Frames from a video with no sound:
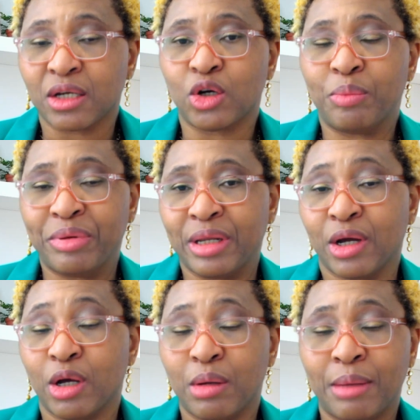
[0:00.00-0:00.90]
comp
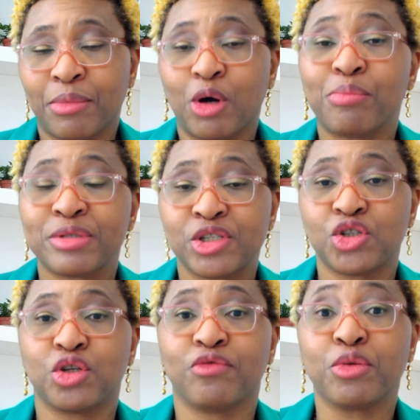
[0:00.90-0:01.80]
um,
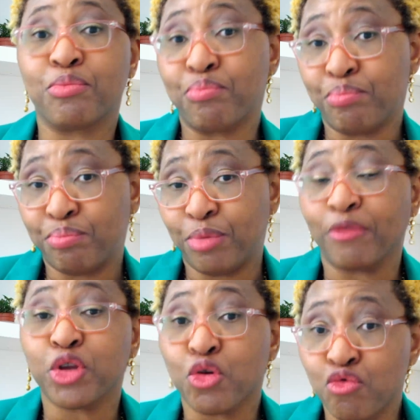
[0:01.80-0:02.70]
composition of the of
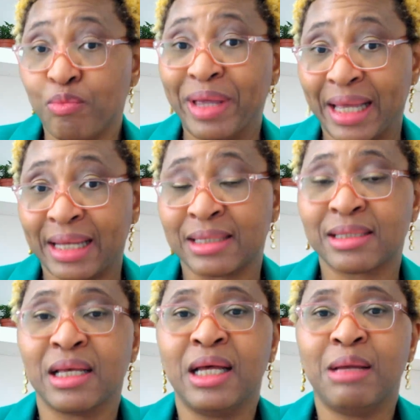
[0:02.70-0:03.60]
the group is
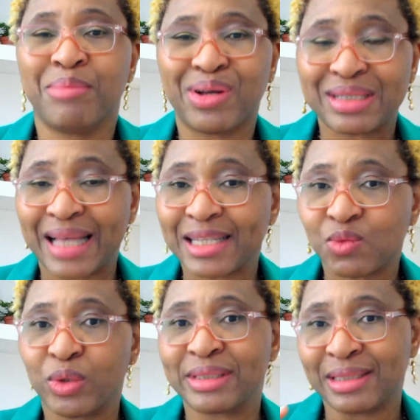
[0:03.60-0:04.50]
because that's
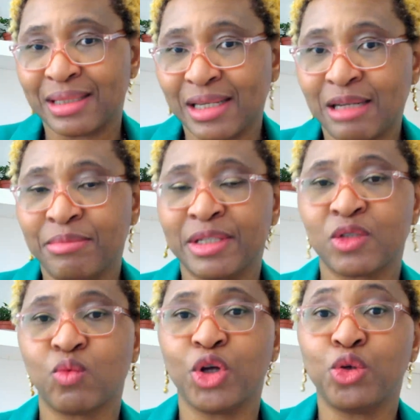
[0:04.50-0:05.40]
what determines
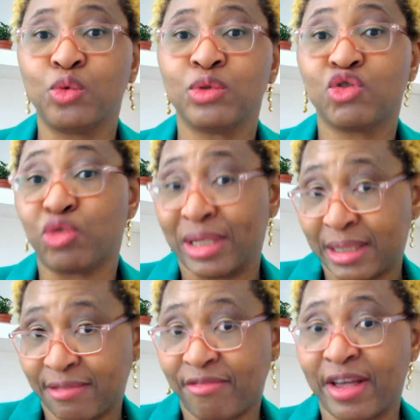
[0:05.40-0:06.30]
what you
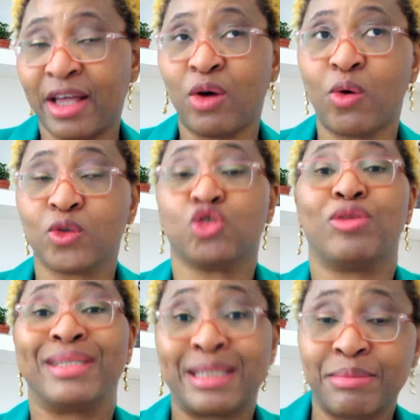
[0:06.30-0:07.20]
transfer or
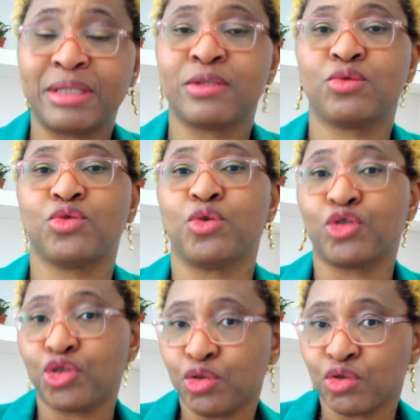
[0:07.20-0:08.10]
transmit to your
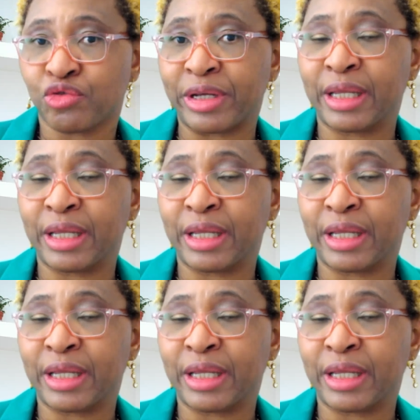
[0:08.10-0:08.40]
children.